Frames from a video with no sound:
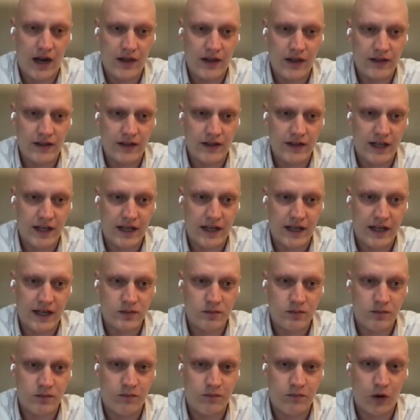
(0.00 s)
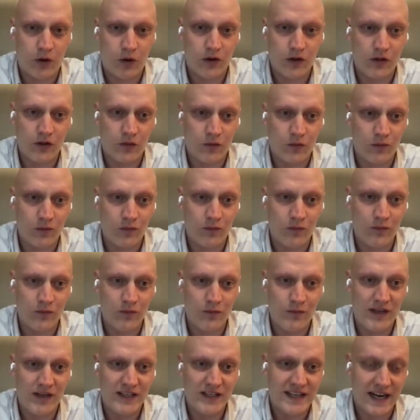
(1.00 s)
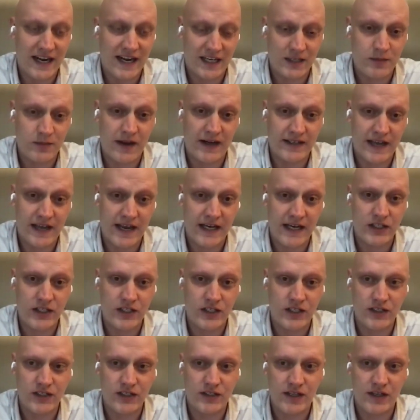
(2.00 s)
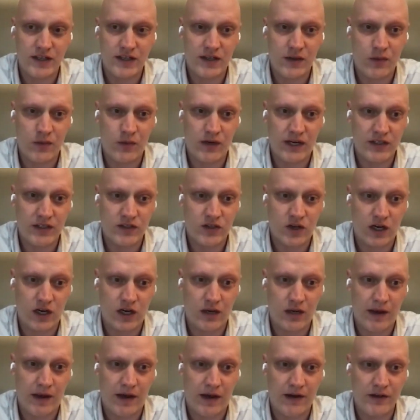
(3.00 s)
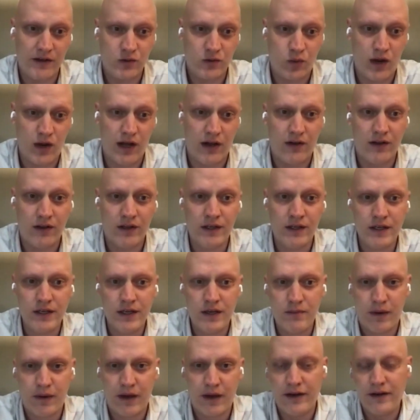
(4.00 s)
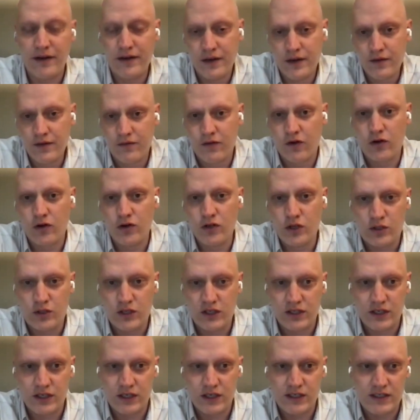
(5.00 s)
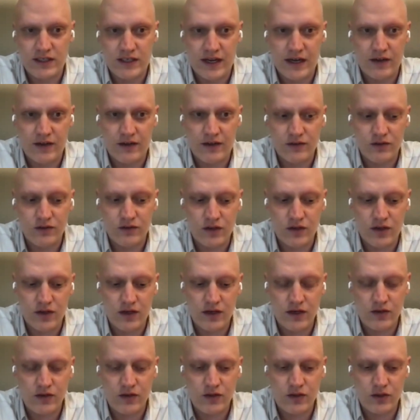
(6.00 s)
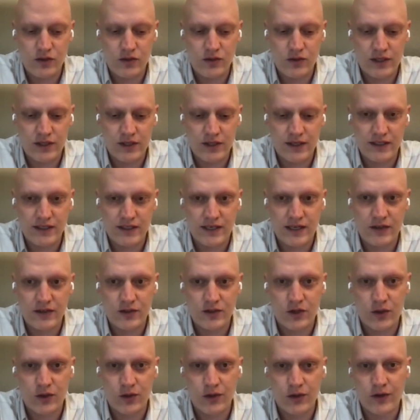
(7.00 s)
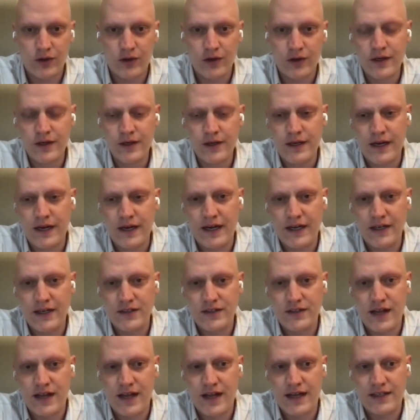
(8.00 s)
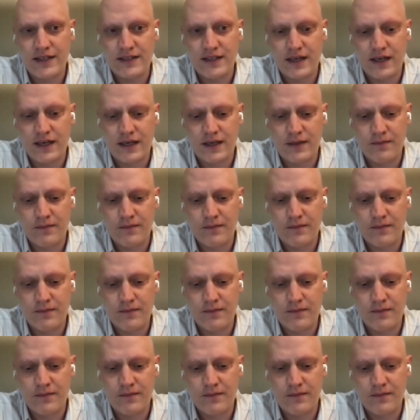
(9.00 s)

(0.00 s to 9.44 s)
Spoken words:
I think that's part of the missed expectations that we can talk about as well. But for utility scale solar is that